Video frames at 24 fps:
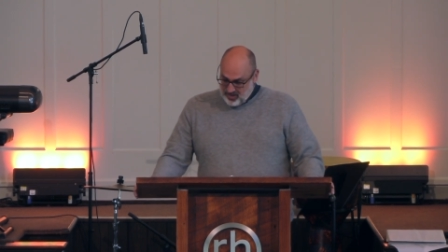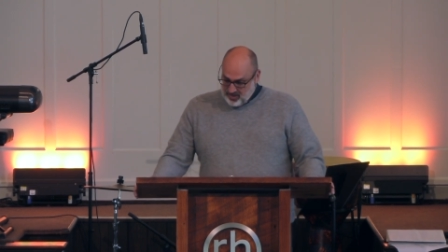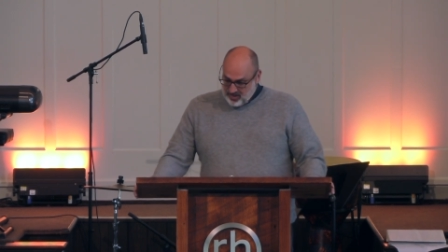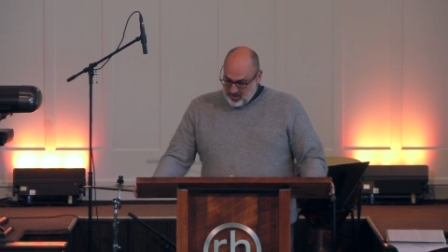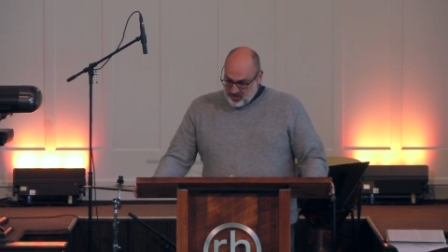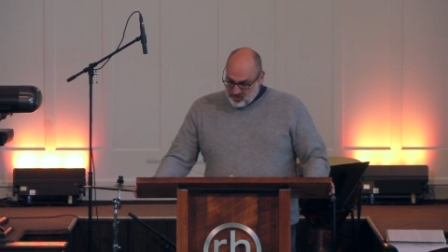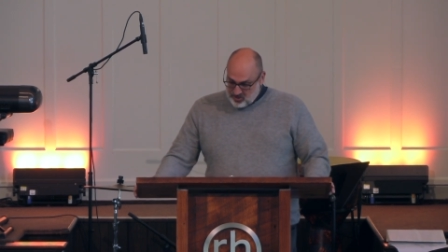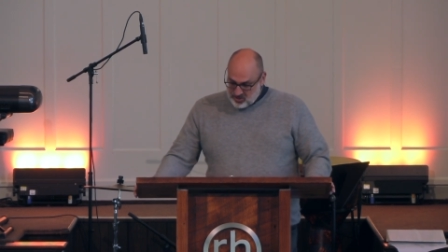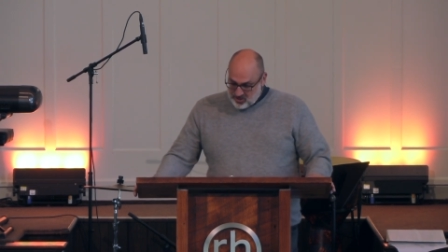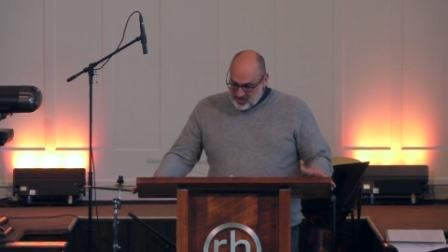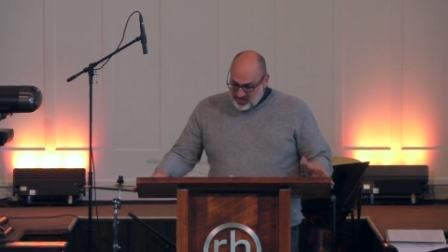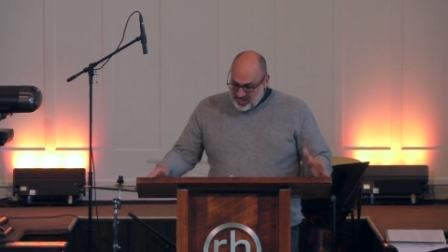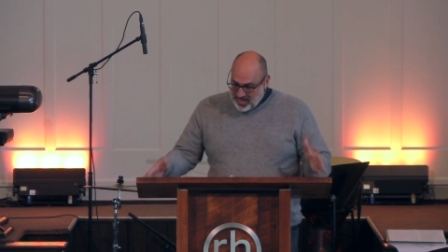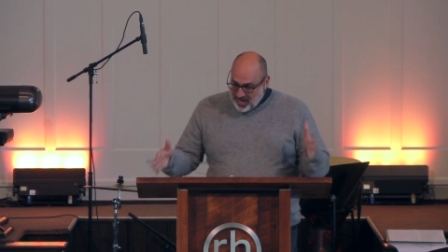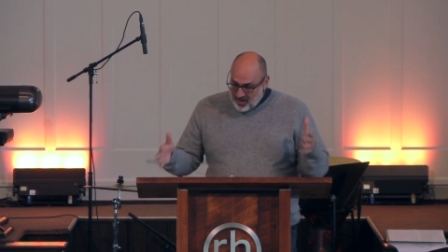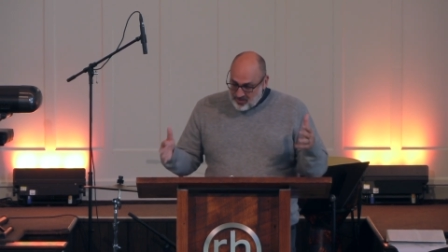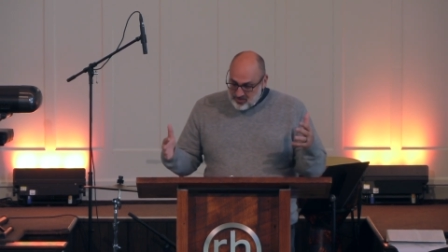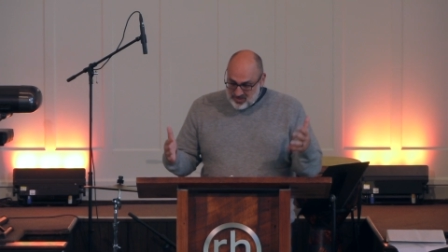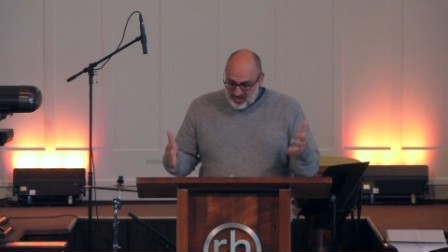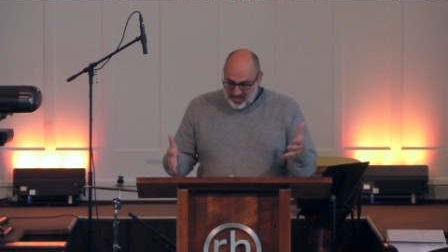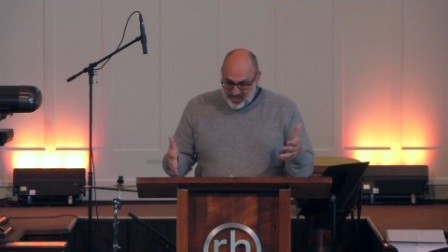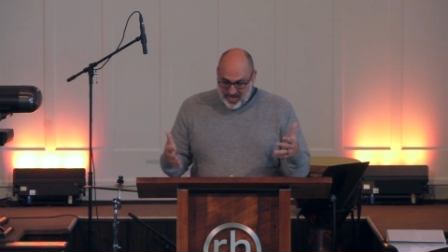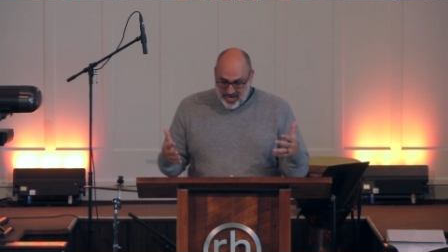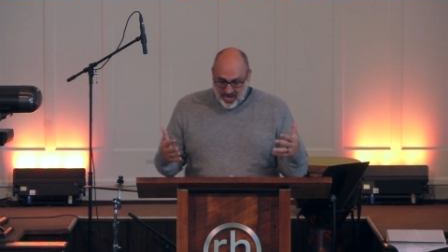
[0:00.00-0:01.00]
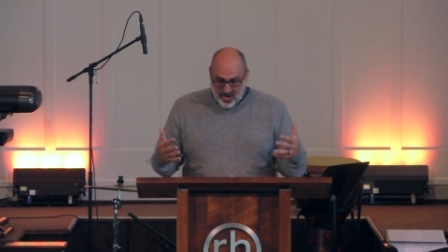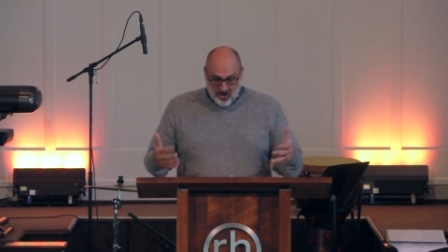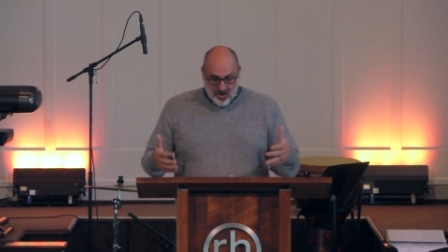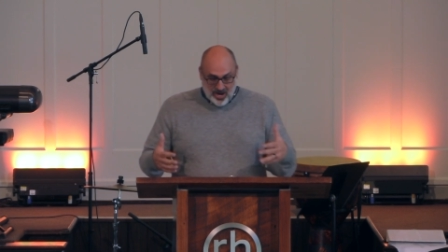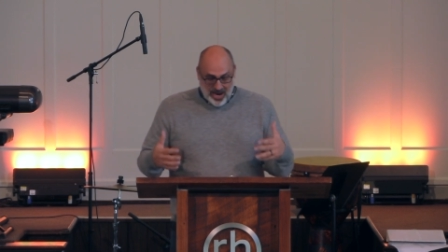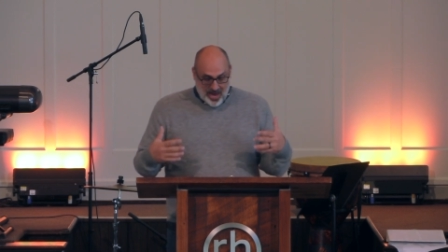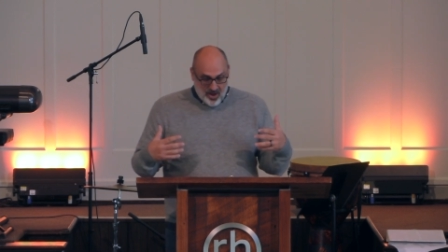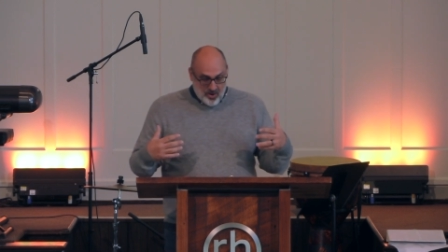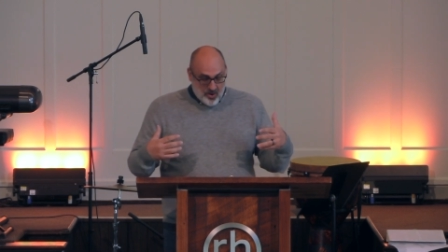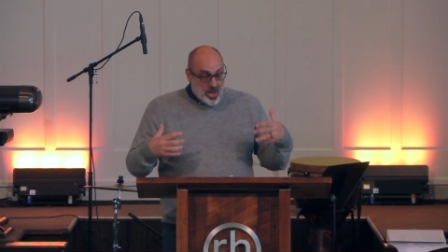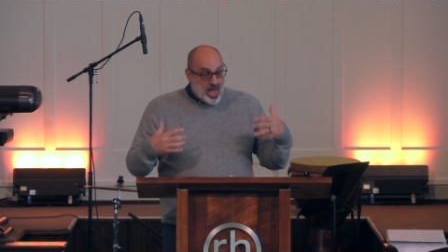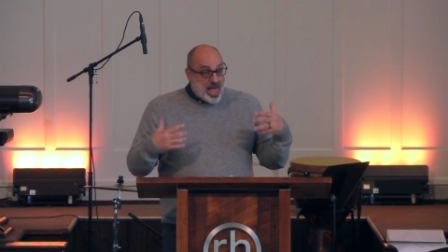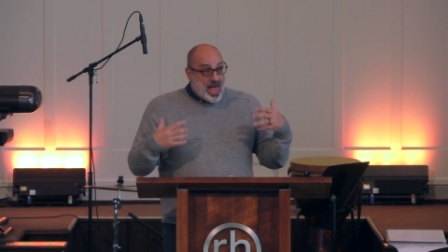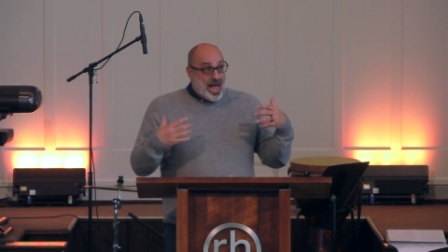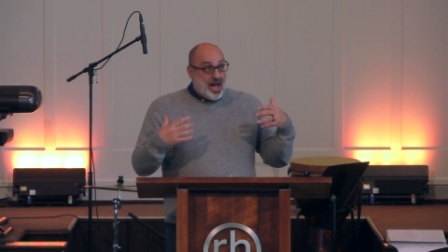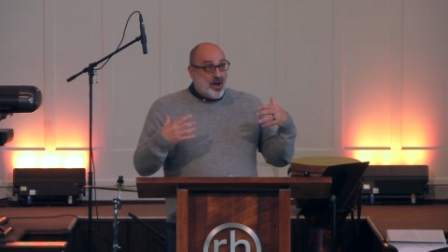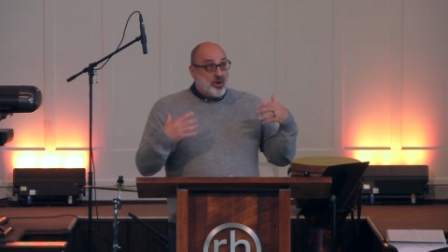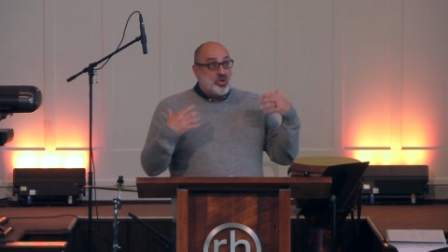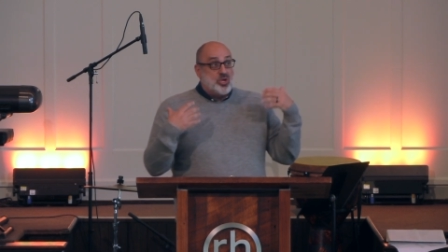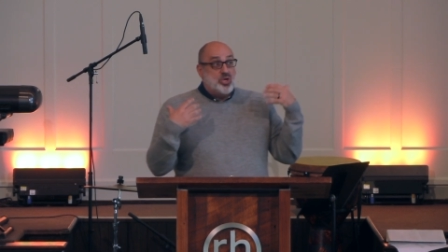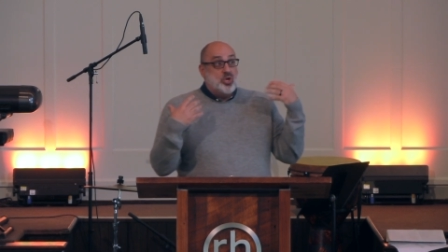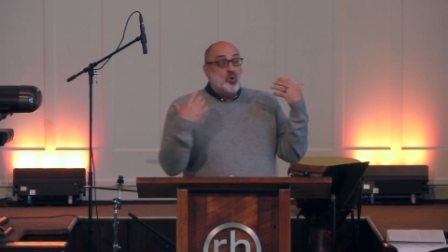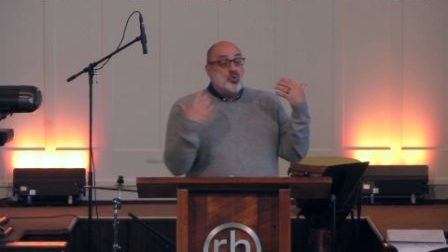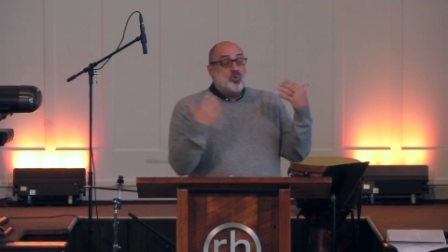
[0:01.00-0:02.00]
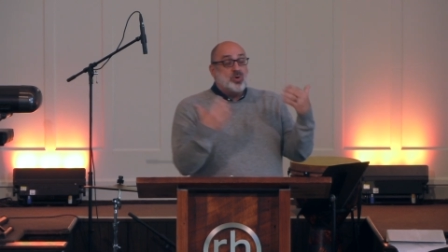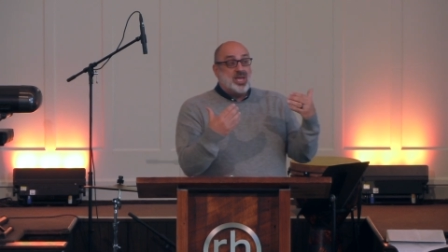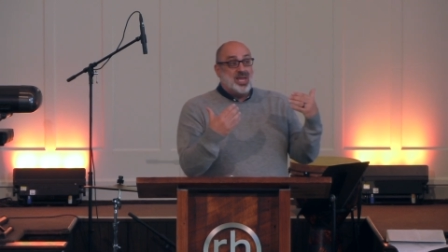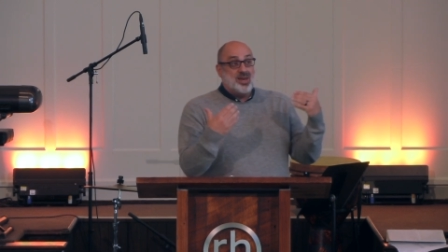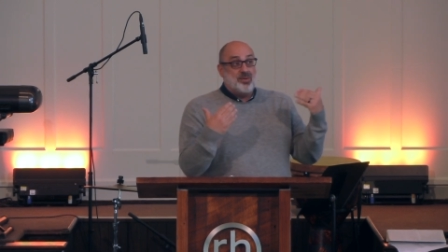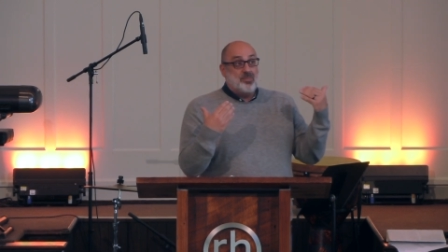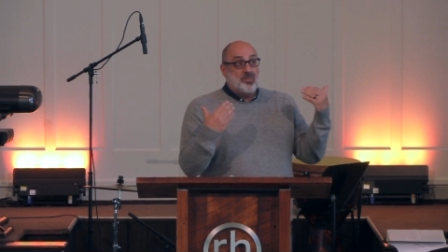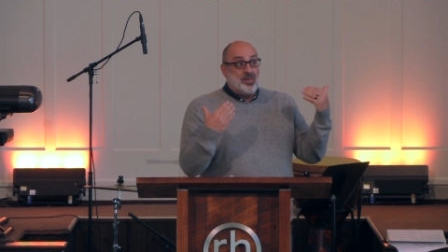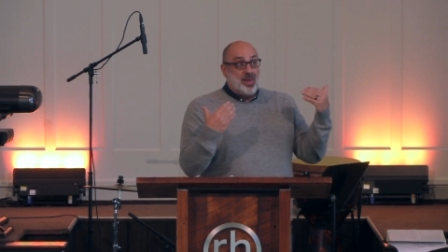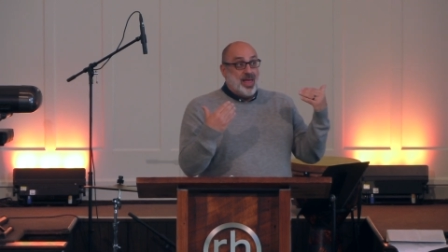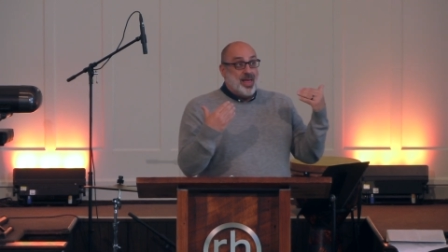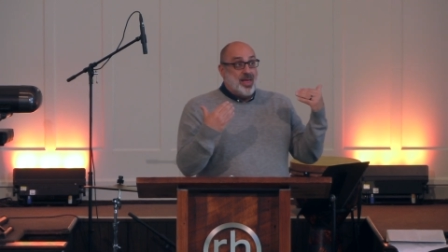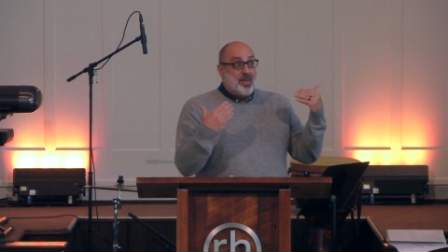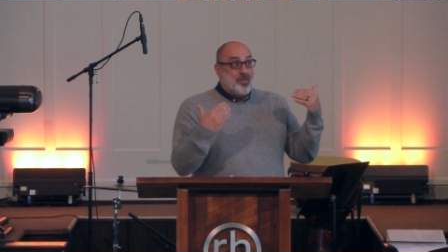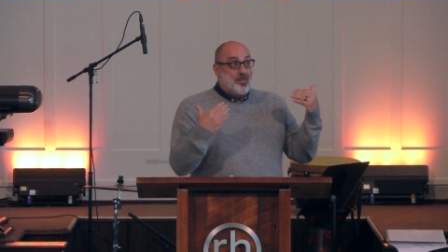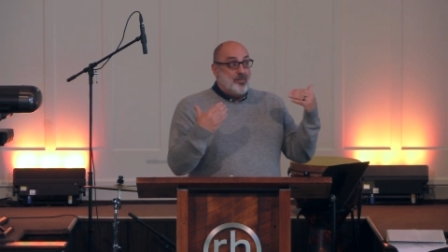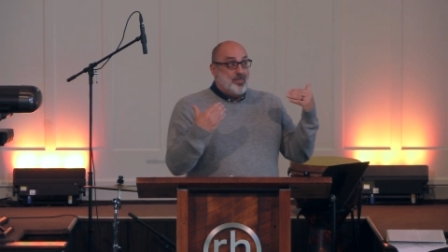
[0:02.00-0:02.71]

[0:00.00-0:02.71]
You should come to hear how, how you can